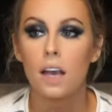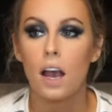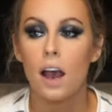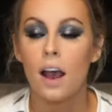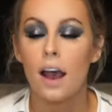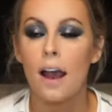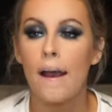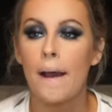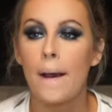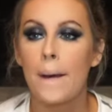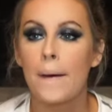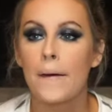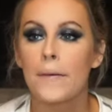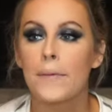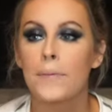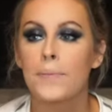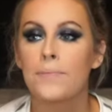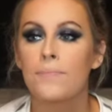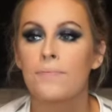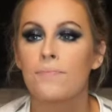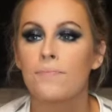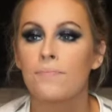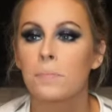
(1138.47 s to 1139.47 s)

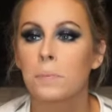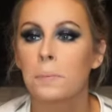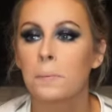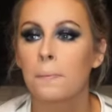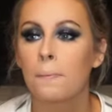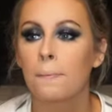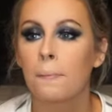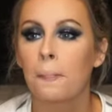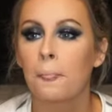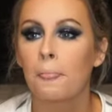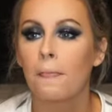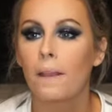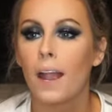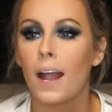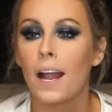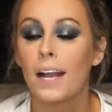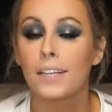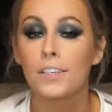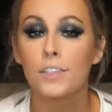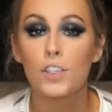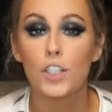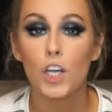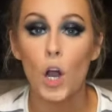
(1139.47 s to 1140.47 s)

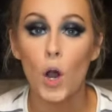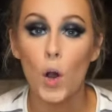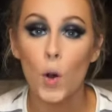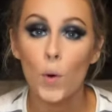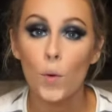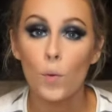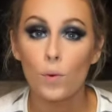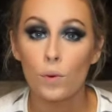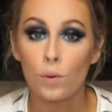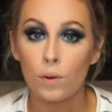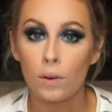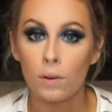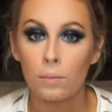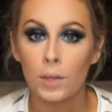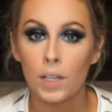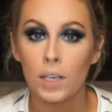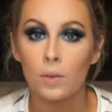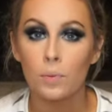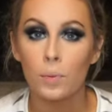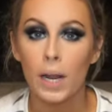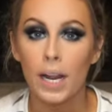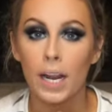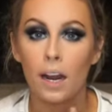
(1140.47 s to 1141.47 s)
I don't
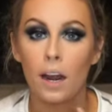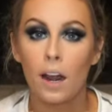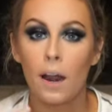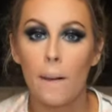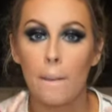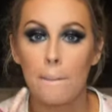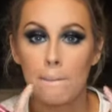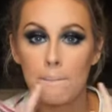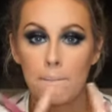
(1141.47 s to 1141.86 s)
normally wear